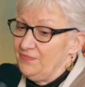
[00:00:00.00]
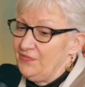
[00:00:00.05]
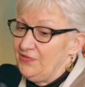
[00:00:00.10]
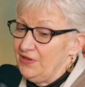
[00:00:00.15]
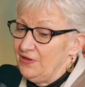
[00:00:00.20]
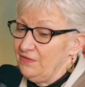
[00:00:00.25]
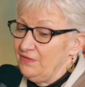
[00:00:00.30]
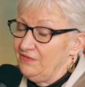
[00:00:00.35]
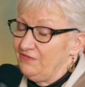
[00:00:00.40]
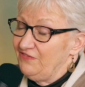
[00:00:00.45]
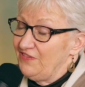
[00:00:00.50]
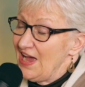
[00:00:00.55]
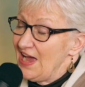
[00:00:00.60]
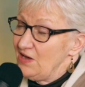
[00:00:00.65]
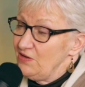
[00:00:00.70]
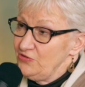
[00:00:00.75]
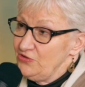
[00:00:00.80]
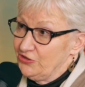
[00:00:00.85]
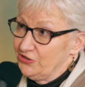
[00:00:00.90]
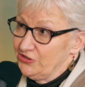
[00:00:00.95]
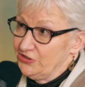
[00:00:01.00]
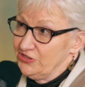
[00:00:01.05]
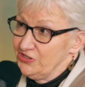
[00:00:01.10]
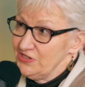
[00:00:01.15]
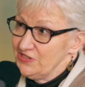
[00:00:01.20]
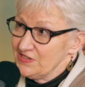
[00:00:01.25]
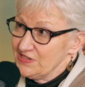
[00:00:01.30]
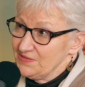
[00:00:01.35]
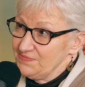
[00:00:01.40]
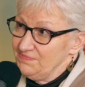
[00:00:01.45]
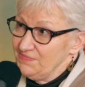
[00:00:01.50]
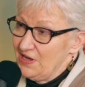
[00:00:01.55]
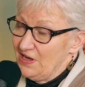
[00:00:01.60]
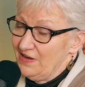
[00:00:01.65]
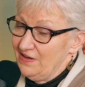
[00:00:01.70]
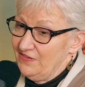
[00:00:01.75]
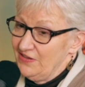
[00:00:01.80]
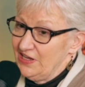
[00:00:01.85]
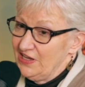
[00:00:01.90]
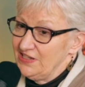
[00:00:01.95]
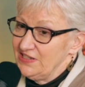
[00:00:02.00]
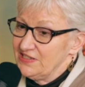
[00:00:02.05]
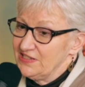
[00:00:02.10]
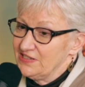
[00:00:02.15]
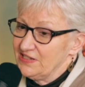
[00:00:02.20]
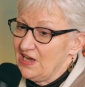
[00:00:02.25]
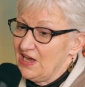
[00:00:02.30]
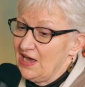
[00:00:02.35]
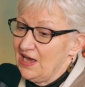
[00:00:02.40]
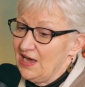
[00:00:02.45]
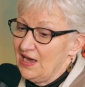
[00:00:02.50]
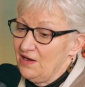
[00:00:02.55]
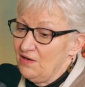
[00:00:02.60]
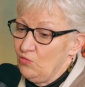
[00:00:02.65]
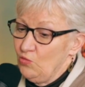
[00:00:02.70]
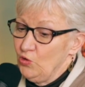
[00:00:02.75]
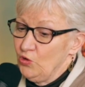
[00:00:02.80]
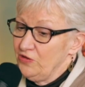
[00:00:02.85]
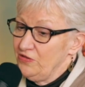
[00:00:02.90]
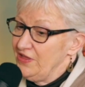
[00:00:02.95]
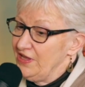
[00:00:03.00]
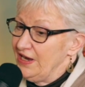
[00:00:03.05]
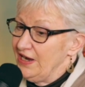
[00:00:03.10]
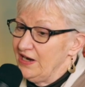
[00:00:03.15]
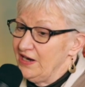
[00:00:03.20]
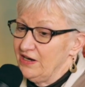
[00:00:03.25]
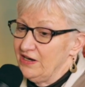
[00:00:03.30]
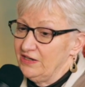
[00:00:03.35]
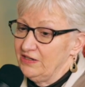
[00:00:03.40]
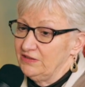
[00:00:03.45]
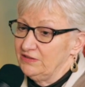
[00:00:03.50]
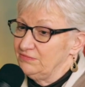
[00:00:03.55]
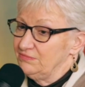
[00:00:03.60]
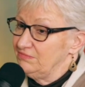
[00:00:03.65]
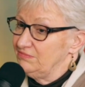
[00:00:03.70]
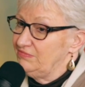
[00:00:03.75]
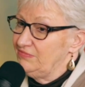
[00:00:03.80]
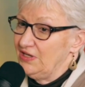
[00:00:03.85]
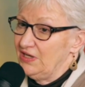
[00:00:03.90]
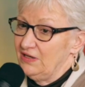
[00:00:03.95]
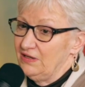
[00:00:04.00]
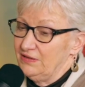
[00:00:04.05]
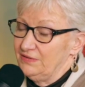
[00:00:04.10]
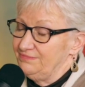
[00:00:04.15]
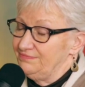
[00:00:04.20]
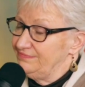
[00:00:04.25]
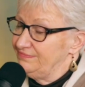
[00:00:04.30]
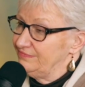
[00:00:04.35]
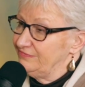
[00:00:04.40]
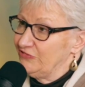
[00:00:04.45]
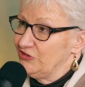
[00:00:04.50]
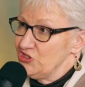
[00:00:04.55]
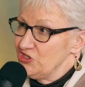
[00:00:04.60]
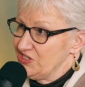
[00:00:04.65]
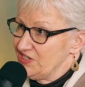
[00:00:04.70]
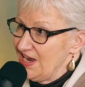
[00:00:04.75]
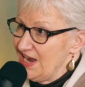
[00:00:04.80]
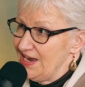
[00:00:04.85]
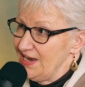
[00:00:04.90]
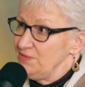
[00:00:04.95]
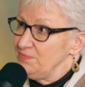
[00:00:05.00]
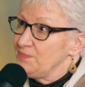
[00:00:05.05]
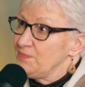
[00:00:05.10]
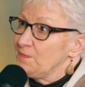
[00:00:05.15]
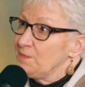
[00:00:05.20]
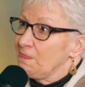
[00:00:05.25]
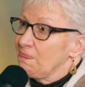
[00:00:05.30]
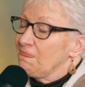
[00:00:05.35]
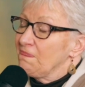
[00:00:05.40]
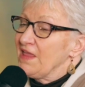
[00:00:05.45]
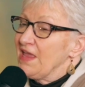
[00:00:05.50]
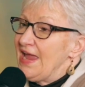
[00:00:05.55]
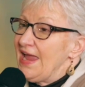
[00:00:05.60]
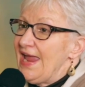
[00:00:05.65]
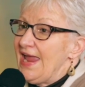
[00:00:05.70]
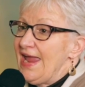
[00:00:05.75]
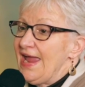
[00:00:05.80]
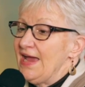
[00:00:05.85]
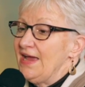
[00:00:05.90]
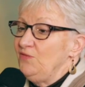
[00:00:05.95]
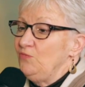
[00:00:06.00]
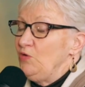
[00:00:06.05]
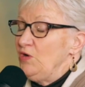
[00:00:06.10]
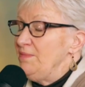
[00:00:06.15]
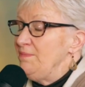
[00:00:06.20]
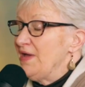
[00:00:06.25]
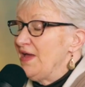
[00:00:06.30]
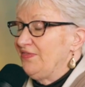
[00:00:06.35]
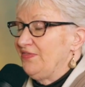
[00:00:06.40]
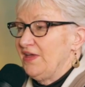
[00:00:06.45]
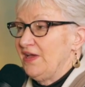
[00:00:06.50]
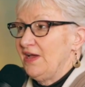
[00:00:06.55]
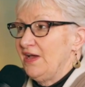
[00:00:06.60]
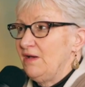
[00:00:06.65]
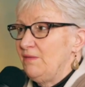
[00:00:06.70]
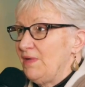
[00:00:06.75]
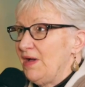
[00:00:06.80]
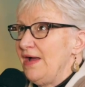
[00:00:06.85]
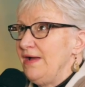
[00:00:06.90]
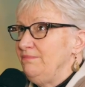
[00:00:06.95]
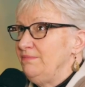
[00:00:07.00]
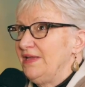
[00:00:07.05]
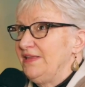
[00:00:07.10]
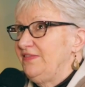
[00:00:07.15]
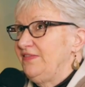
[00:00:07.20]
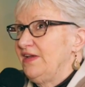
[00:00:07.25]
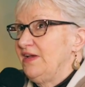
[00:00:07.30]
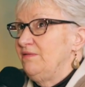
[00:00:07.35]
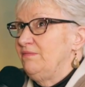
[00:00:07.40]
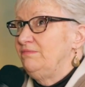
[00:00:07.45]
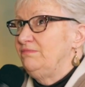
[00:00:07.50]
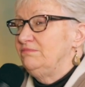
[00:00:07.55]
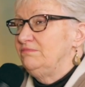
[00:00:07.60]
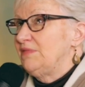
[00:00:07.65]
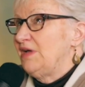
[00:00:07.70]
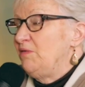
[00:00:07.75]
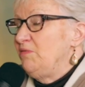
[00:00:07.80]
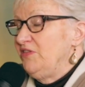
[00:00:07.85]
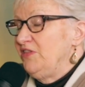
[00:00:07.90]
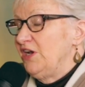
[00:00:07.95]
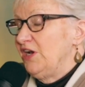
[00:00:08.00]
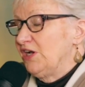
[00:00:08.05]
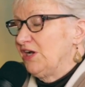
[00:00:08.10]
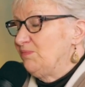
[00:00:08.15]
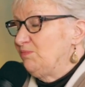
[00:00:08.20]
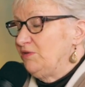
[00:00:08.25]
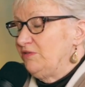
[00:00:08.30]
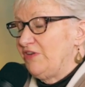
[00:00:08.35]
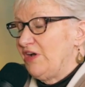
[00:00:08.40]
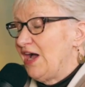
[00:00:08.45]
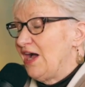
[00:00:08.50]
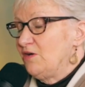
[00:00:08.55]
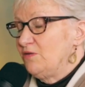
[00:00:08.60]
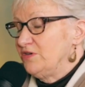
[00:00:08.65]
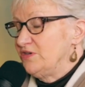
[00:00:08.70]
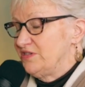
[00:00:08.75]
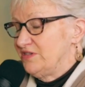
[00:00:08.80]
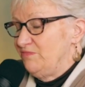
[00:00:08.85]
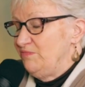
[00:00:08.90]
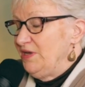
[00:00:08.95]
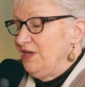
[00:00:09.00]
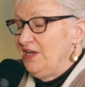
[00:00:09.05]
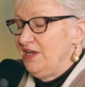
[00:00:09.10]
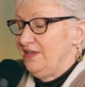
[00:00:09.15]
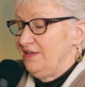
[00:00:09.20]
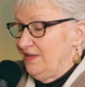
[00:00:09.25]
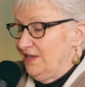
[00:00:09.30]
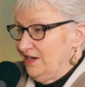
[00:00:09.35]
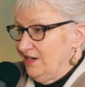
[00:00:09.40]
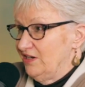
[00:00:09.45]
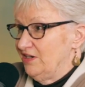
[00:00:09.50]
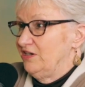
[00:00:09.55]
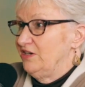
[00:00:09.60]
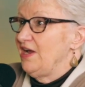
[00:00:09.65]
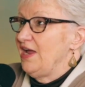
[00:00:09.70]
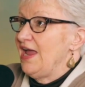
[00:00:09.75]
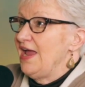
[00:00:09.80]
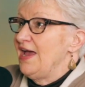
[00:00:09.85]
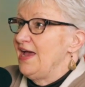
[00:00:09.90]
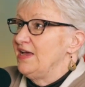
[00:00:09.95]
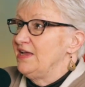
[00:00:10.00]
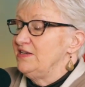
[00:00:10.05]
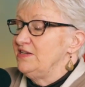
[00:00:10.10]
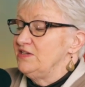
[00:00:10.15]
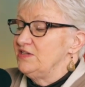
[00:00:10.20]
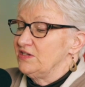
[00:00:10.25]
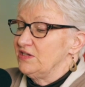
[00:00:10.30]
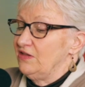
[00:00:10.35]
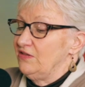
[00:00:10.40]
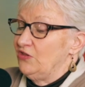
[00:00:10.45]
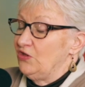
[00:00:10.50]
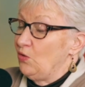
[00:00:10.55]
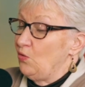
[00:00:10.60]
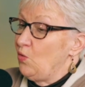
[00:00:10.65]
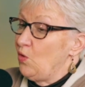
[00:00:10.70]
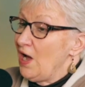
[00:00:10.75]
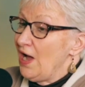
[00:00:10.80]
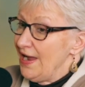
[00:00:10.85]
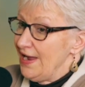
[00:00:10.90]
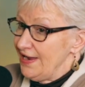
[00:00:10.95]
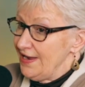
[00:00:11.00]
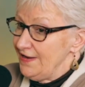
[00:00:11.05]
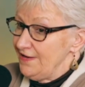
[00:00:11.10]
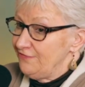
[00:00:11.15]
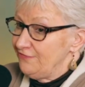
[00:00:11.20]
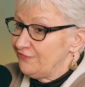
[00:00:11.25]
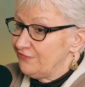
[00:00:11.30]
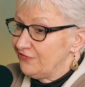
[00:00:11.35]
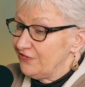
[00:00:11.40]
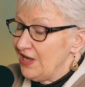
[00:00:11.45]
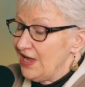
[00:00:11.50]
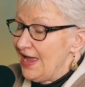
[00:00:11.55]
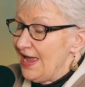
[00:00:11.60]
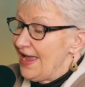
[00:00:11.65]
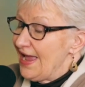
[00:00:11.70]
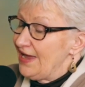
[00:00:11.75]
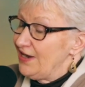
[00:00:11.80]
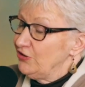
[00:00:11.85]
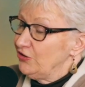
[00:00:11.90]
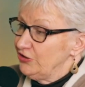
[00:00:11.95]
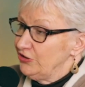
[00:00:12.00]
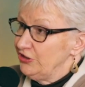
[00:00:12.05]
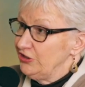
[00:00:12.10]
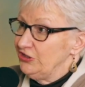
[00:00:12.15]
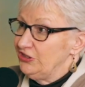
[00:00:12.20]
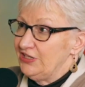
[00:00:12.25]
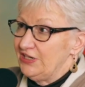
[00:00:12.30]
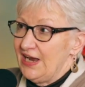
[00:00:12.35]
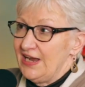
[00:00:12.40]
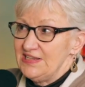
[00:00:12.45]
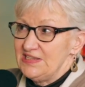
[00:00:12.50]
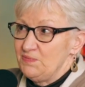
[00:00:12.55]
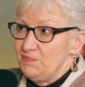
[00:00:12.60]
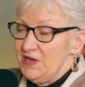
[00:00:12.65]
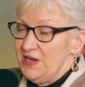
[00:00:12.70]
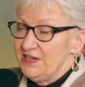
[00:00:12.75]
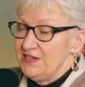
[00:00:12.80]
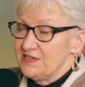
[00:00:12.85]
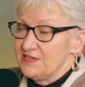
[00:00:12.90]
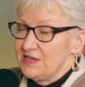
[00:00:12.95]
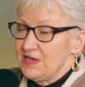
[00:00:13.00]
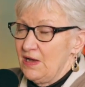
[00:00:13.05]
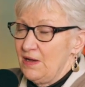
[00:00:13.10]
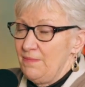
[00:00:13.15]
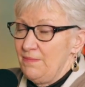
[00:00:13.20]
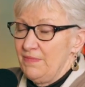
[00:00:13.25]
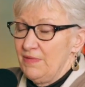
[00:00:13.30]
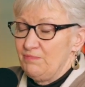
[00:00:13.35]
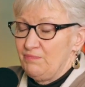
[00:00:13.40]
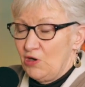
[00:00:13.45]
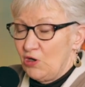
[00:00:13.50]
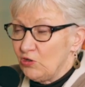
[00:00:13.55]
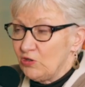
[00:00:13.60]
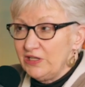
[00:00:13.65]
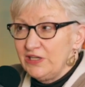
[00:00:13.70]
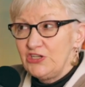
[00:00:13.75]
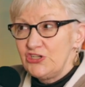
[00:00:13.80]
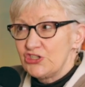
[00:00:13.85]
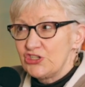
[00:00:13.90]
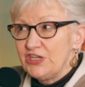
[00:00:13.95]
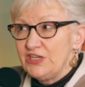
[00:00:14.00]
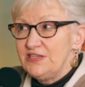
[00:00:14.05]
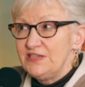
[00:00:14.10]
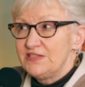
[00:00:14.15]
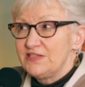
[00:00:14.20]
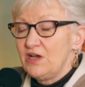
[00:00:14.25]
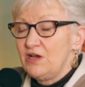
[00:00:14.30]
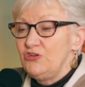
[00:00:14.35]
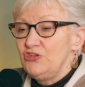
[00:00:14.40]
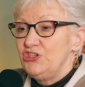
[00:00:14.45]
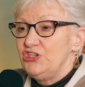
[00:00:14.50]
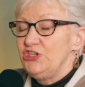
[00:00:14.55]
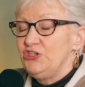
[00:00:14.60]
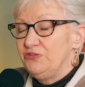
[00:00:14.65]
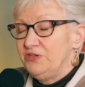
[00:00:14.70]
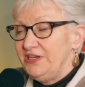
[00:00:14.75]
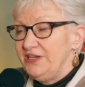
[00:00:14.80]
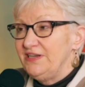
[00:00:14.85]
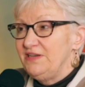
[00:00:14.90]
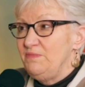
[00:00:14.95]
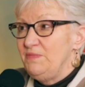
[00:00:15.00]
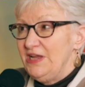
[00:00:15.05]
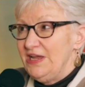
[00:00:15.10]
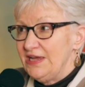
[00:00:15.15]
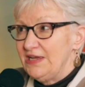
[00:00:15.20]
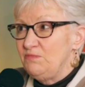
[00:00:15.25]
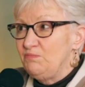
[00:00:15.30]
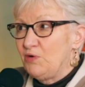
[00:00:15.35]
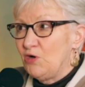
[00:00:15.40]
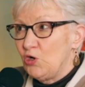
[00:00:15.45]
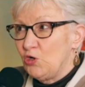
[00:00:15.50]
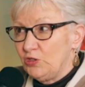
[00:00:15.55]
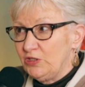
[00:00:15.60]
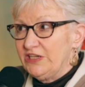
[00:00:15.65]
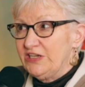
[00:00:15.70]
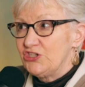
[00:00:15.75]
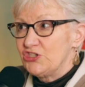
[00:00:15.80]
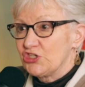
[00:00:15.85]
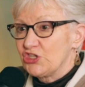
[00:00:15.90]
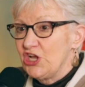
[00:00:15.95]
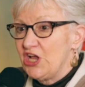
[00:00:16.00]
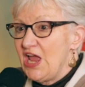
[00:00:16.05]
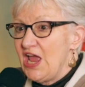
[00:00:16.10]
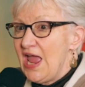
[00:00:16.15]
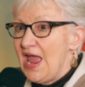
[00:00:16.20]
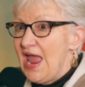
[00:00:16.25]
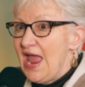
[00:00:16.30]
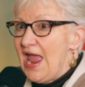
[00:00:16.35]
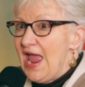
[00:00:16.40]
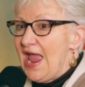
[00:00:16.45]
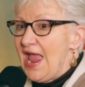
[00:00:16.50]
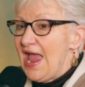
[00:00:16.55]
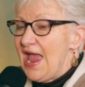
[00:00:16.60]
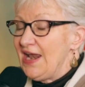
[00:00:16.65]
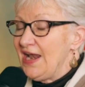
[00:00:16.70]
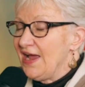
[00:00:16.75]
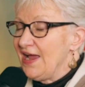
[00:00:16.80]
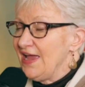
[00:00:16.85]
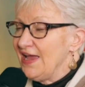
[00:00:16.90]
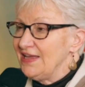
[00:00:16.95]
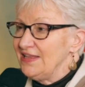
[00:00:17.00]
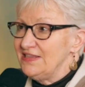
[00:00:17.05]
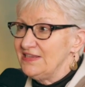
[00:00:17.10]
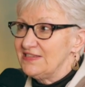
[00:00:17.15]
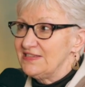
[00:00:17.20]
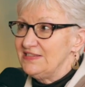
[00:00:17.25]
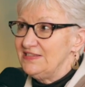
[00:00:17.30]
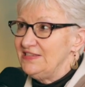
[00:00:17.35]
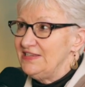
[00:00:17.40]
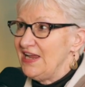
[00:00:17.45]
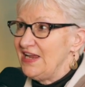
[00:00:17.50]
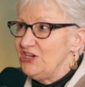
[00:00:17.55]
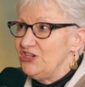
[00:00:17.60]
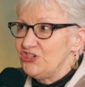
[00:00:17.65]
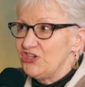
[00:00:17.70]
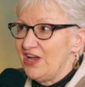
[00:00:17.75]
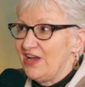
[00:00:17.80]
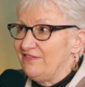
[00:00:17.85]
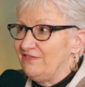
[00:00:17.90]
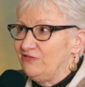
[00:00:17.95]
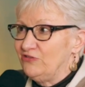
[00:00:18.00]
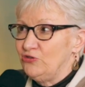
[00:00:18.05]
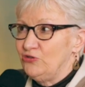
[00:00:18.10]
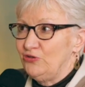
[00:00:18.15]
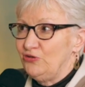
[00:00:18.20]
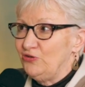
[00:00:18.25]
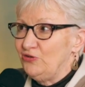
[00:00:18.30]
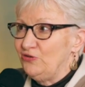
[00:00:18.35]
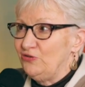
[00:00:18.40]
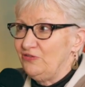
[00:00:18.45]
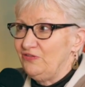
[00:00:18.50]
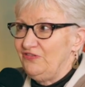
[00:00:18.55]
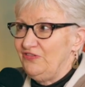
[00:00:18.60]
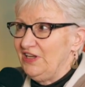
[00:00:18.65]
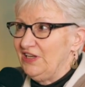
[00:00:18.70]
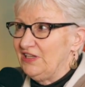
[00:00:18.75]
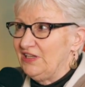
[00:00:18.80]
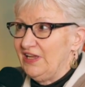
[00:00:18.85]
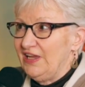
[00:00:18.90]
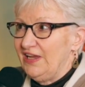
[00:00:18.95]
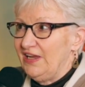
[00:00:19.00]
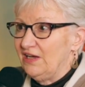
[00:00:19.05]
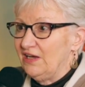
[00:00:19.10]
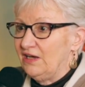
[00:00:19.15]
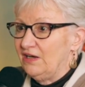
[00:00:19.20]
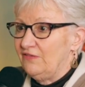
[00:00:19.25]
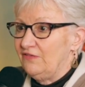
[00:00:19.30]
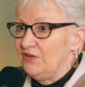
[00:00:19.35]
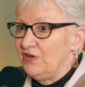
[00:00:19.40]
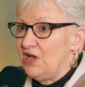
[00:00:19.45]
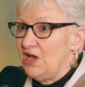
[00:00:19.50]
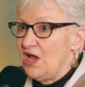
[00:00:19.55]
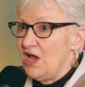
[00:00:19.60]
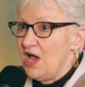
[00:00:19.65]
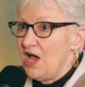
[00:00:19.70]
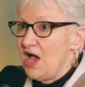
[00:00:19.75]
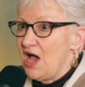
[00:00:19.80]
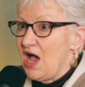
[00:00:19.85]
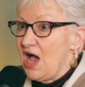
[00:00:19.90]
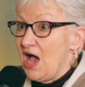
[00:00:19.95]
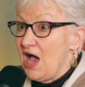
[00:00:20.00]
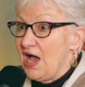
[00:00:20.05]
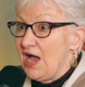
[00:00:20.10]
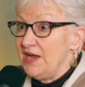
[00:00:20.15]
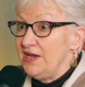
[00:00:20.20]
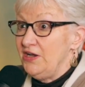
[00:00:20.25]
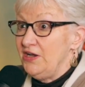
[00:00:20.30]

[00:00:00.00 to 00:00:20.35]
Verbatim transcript: the founders of it uh, were there the first day. And we met them, I met them uh, within a couple of hours of being there. And the wife had heard that I speak some Polish. And so she greeted me in Polish. And I had this deja vu feeling of, I